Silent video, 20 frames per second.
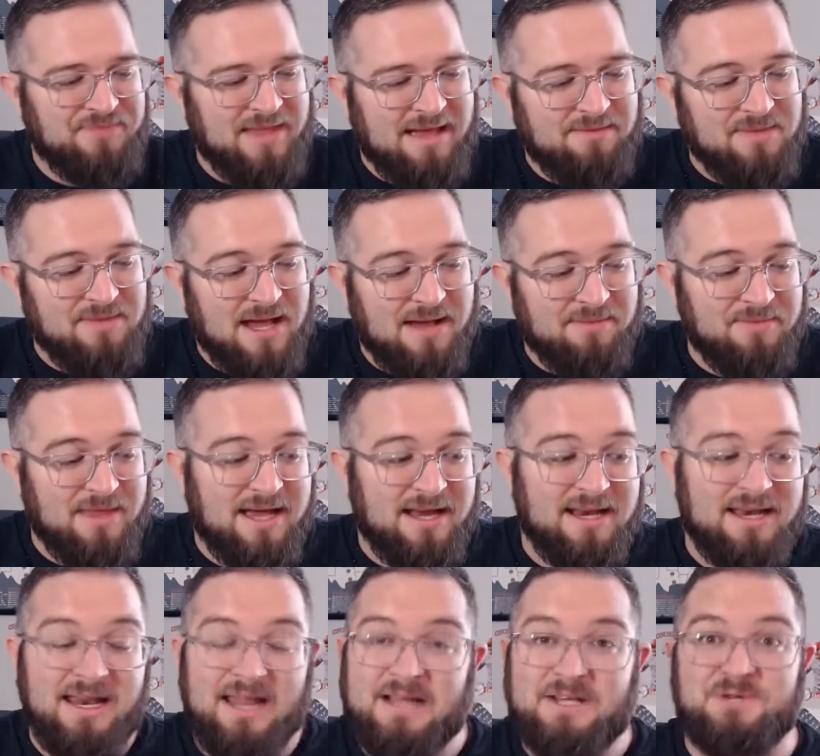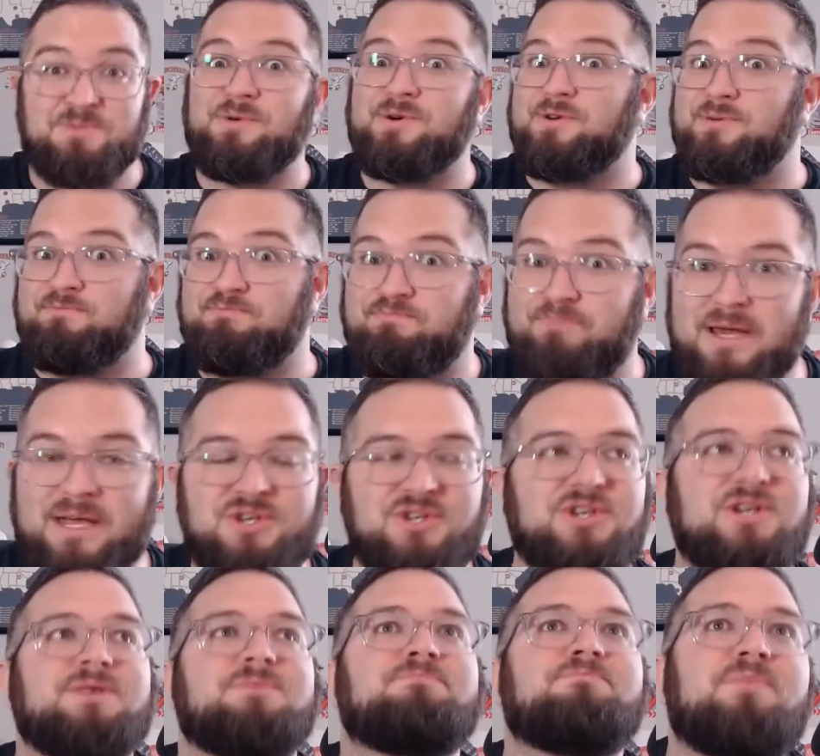I'm not an expert in
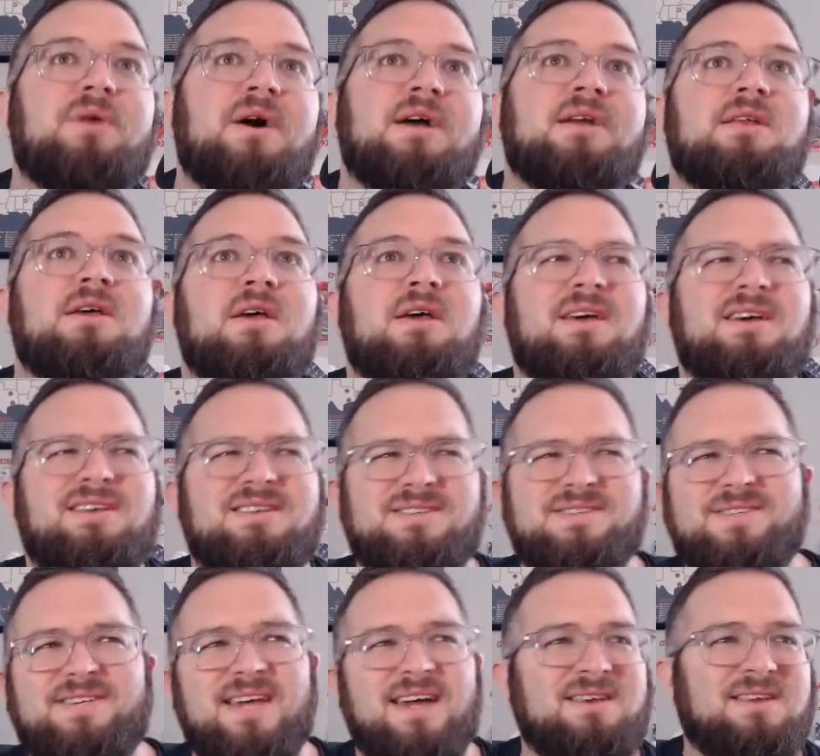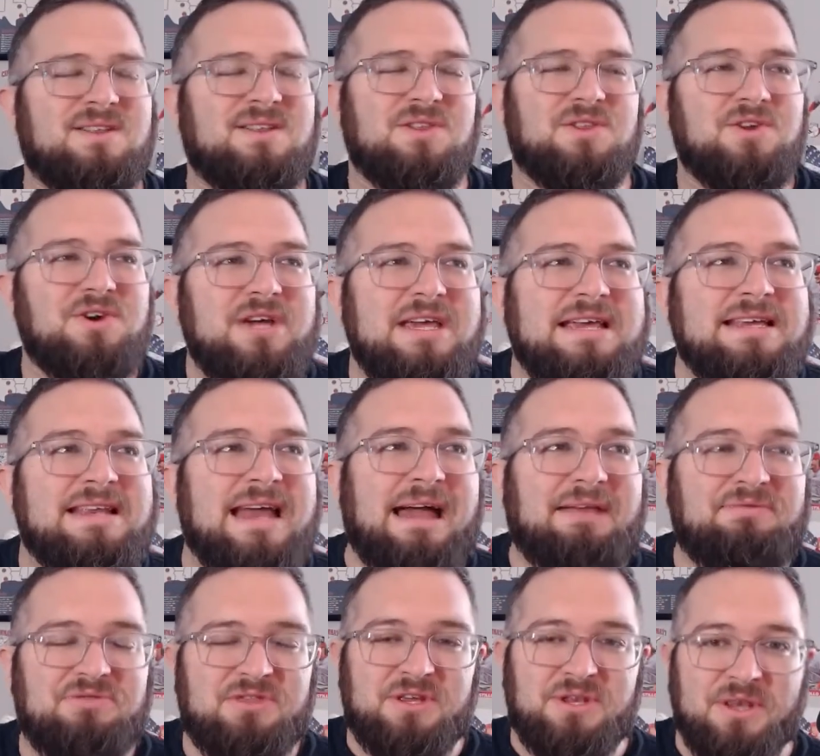pitching, but just kind of looking
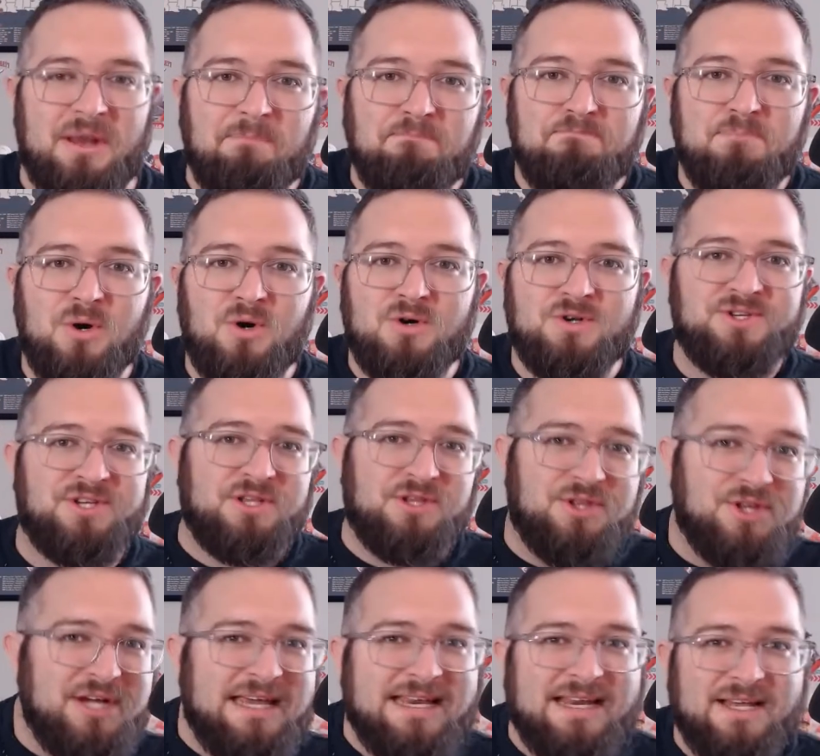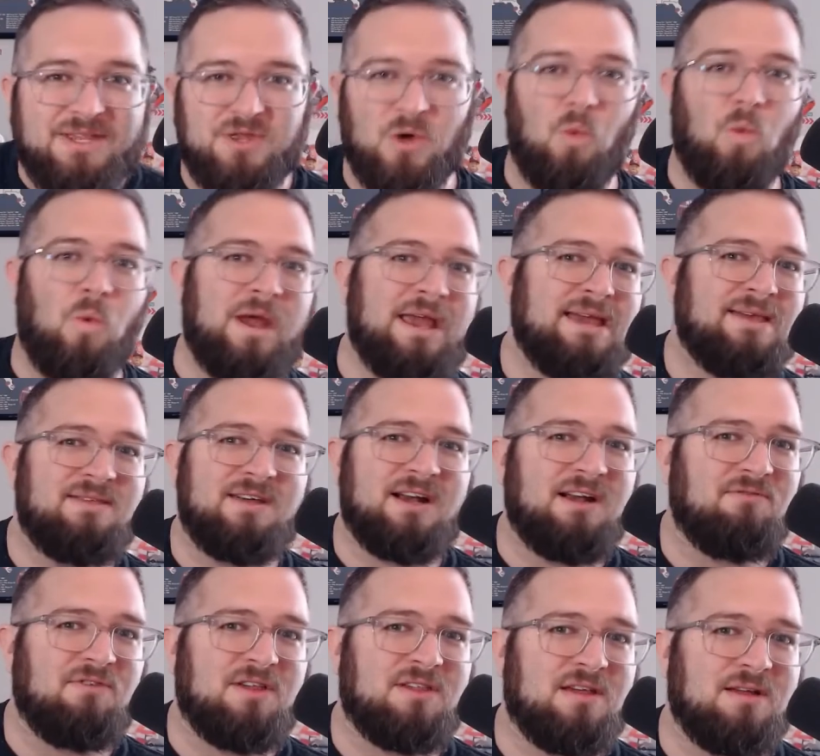at the numbers and looking at the way that
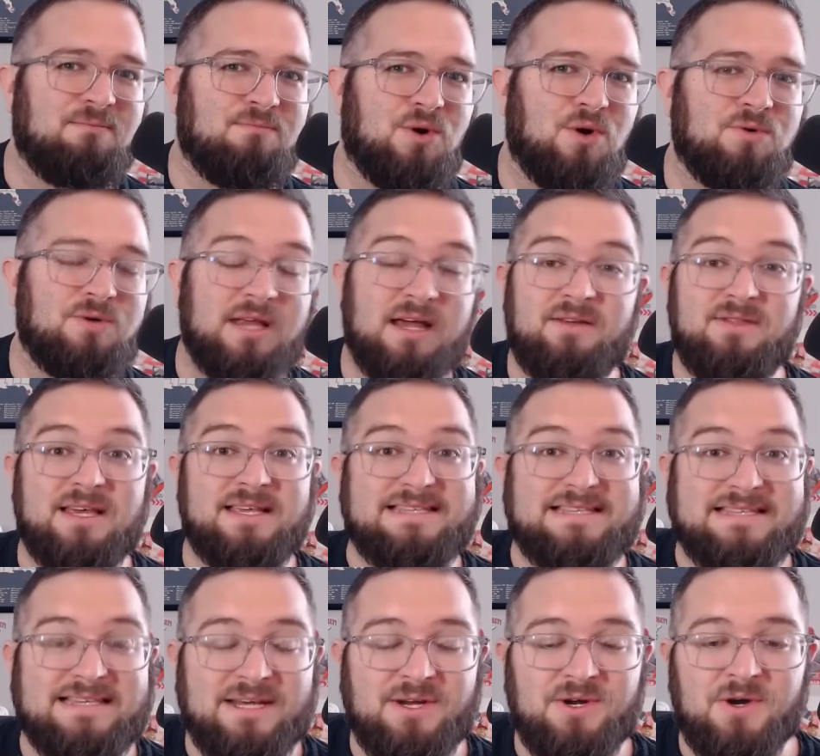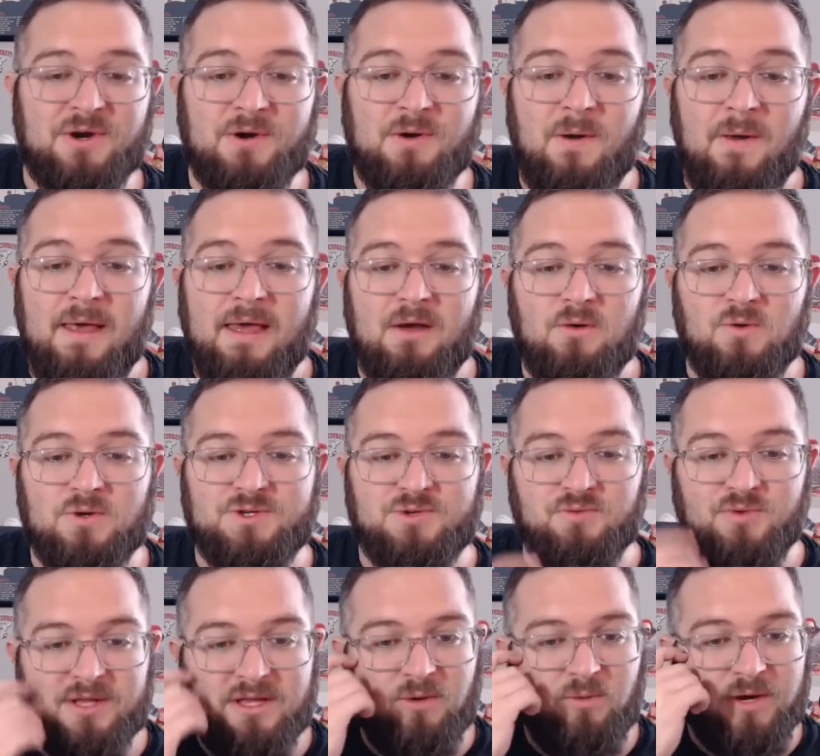everything broke down, that sinker was
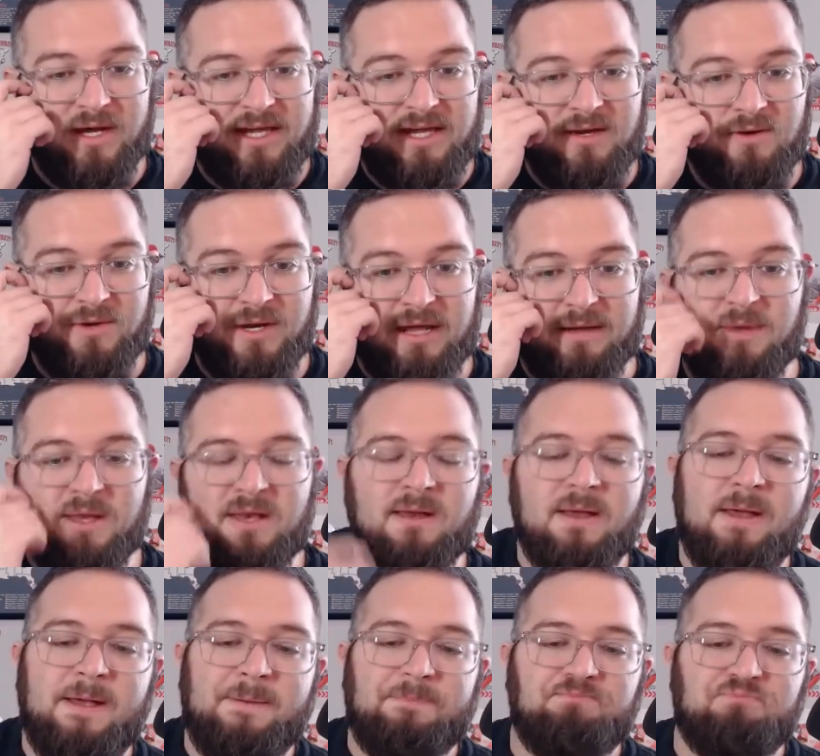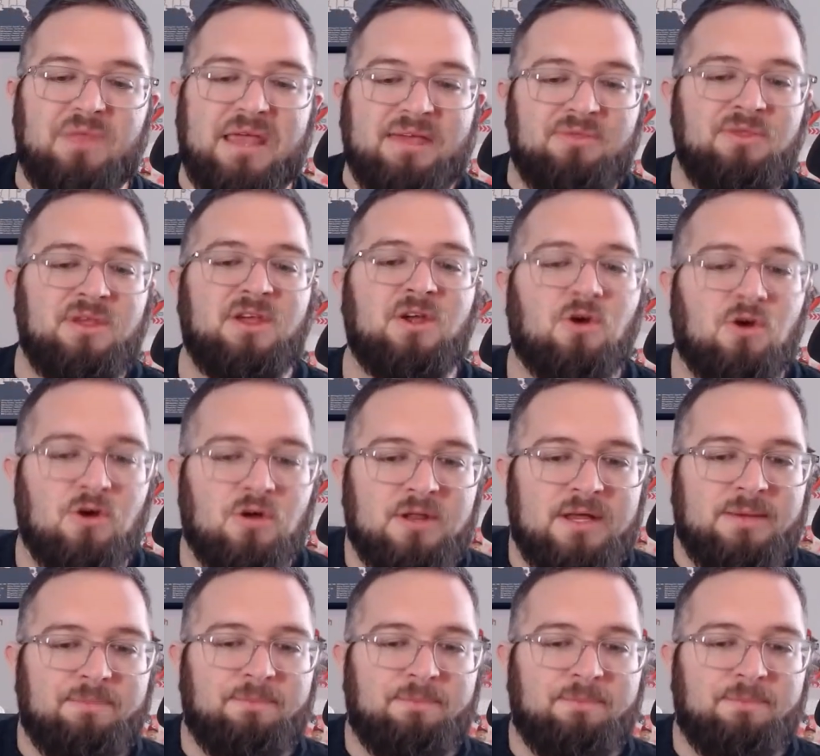really what killed him. And in the early